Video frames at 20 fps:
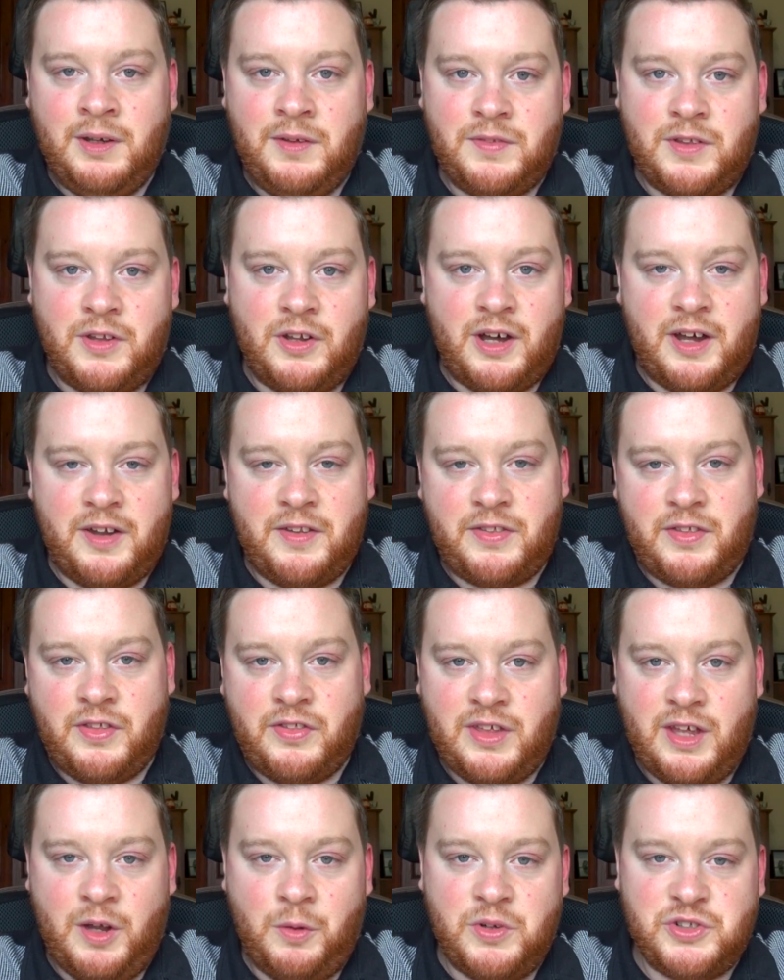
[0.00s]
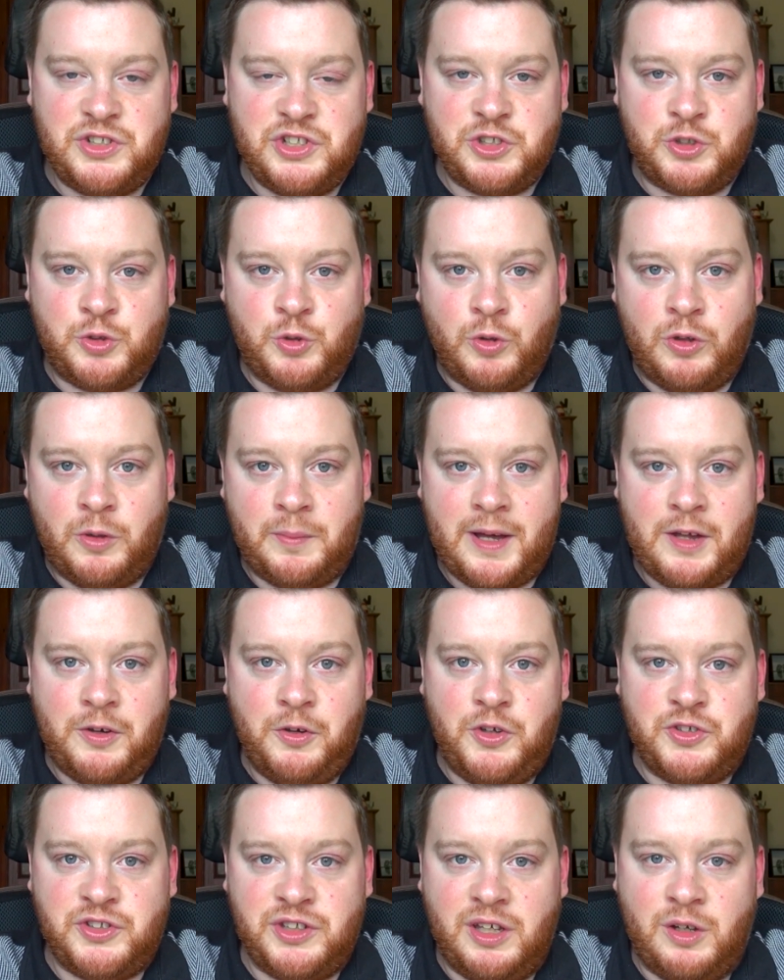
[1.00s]
The 9th thing which is cool about
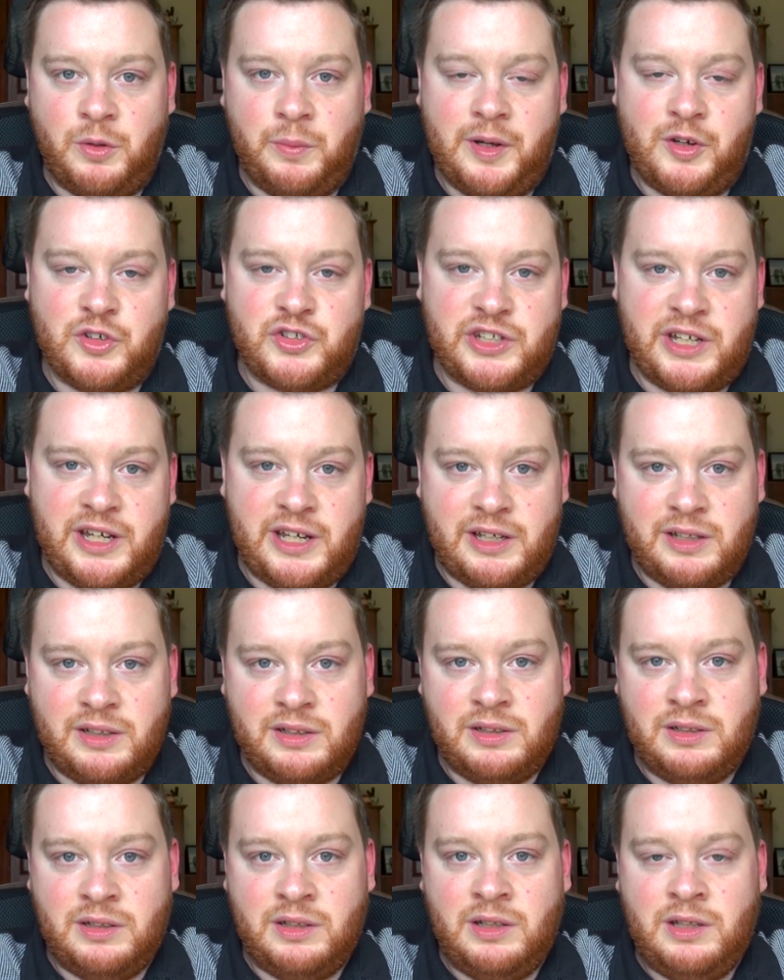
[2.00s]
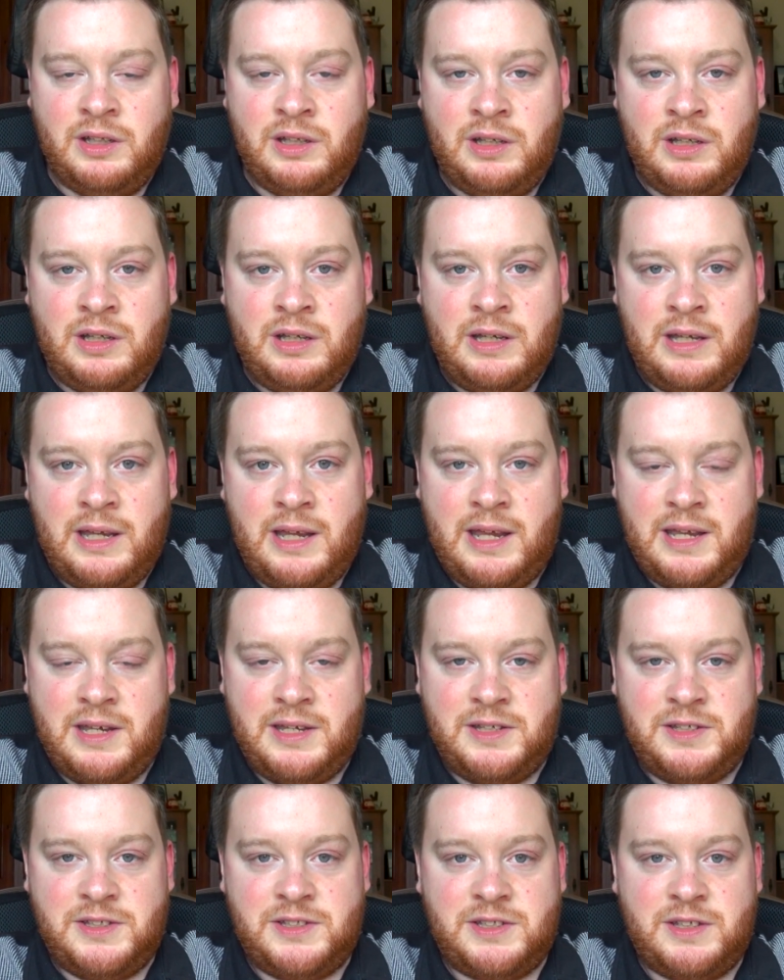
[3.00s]
using a wheelchair
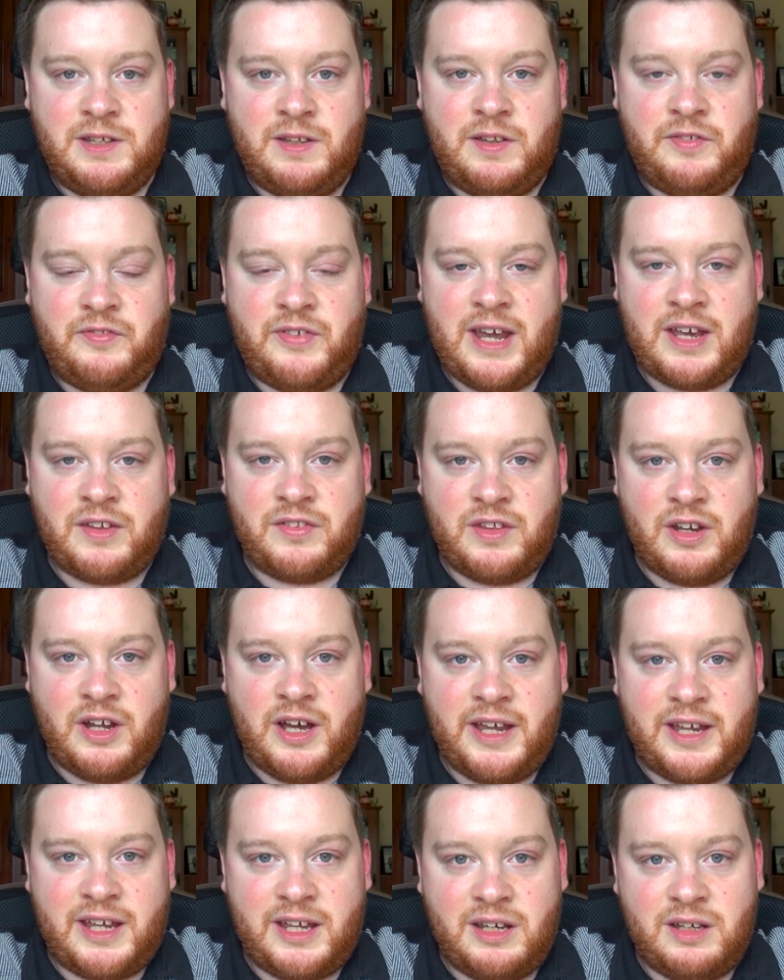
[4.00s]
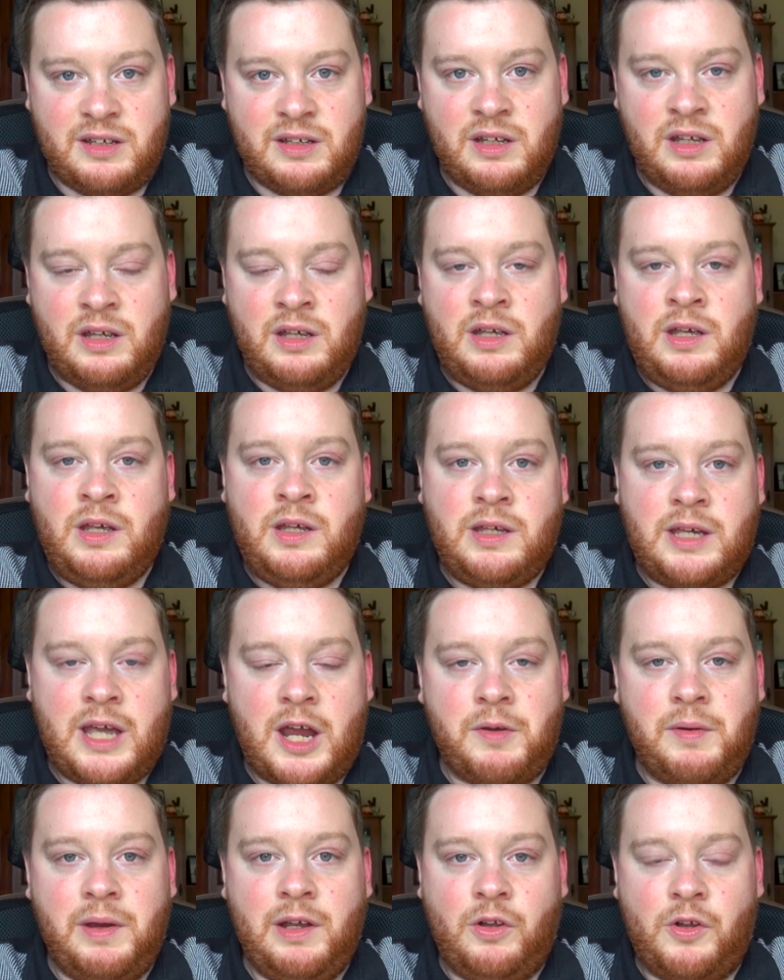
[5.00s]
is the fact that I can
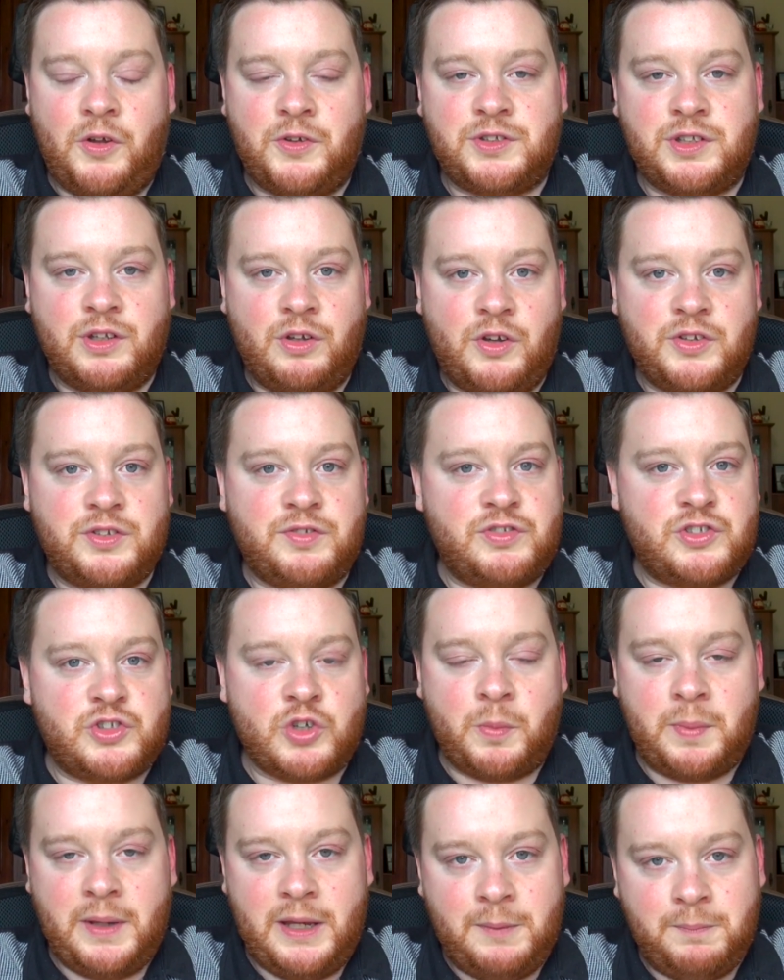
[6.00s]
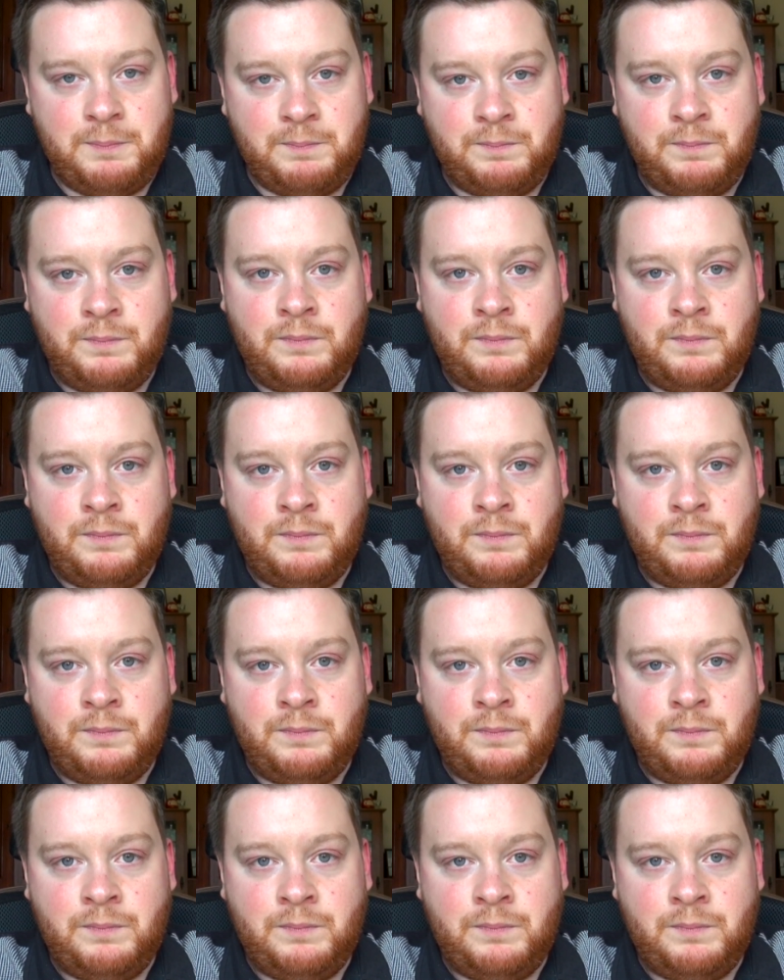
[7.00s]
carry lots and lots of shopping,